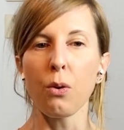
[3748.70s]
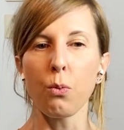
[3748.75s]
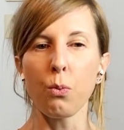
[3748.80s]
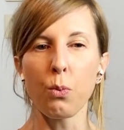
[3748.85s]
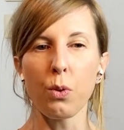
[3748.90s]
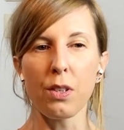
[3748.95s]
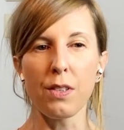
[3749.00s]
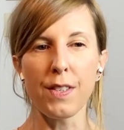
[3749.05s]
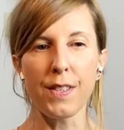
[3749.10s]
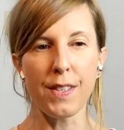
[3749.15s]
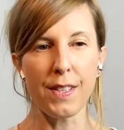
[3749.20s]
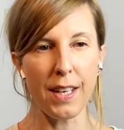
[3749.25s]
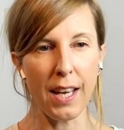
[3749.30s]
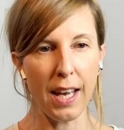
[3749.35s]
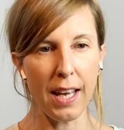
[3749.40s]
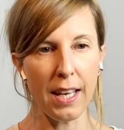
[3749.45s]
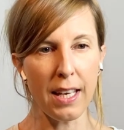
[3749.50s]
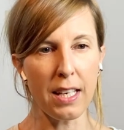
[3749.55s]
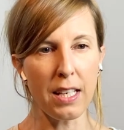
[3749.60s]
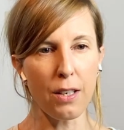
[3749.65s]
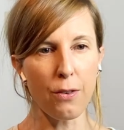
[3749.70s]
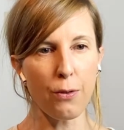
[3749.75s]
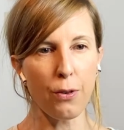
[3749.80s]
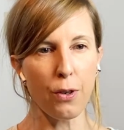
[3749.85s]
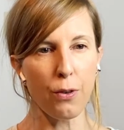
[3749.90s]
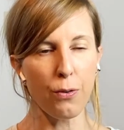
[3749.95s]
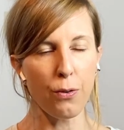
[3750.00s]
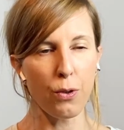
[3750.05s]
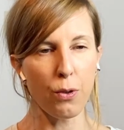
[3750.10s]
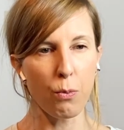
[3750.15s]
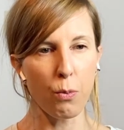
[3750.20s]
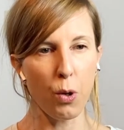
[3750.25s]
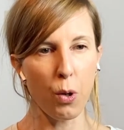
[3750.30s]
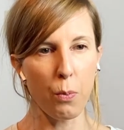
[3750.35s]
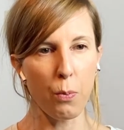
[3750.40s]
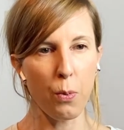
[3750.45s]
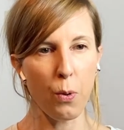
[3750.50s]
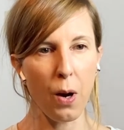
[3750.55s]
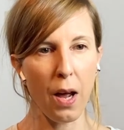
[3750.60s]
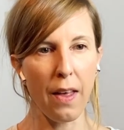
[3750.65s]
we'll stay here for a few more
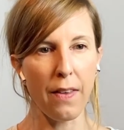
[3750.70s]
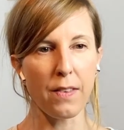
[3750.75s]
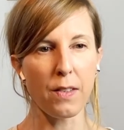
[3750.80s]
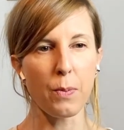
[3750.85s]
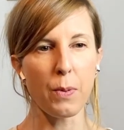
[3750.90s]
breaths,